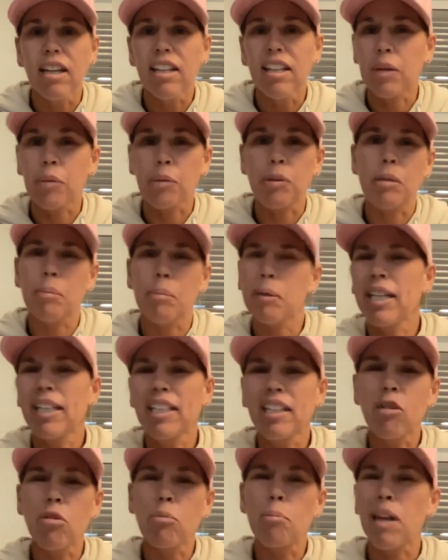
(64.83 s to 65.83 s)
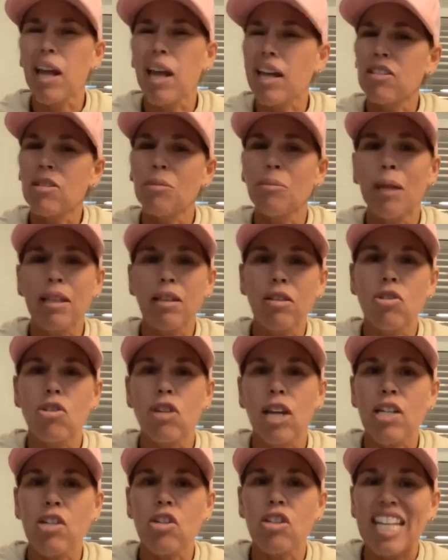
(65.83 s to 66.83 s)
that we typically don't like to make those
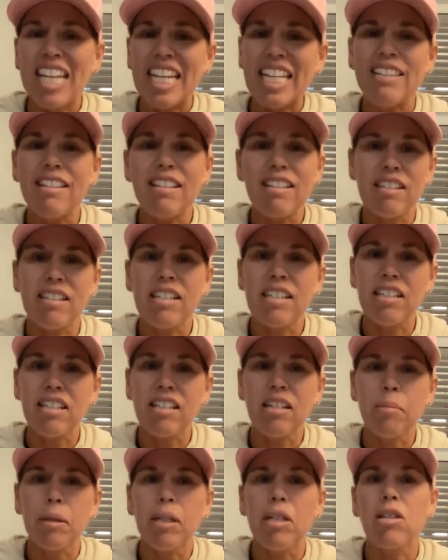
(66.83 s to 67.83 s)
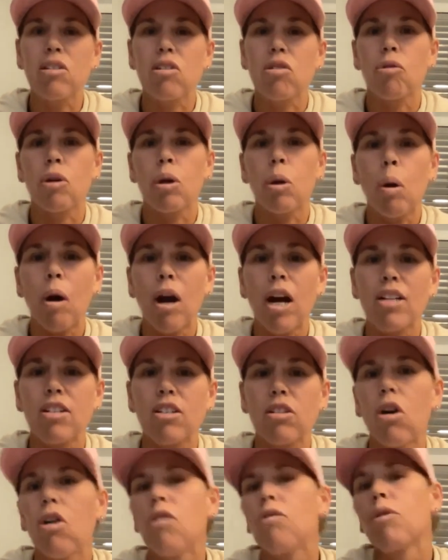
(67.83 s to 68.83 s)
changes in the season because it requires
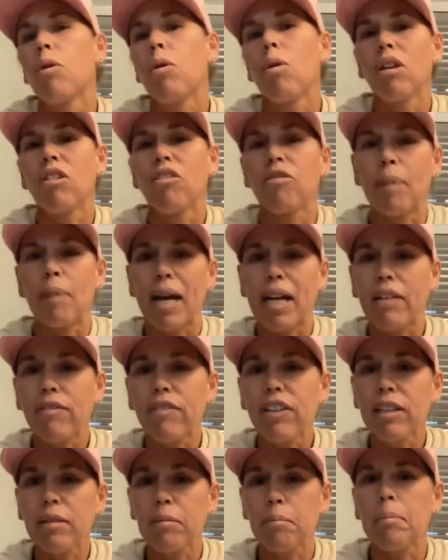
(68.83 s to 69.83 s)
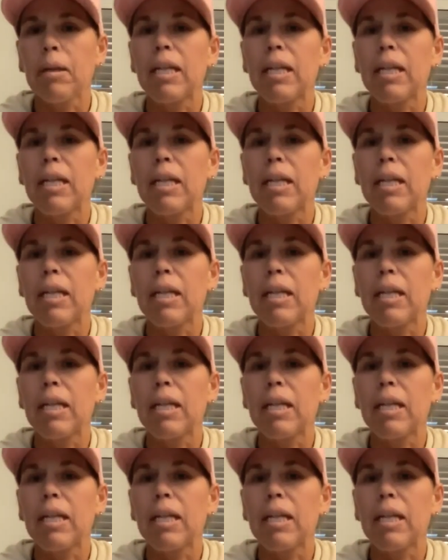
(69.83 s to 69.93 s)
an overhaul of bike fit,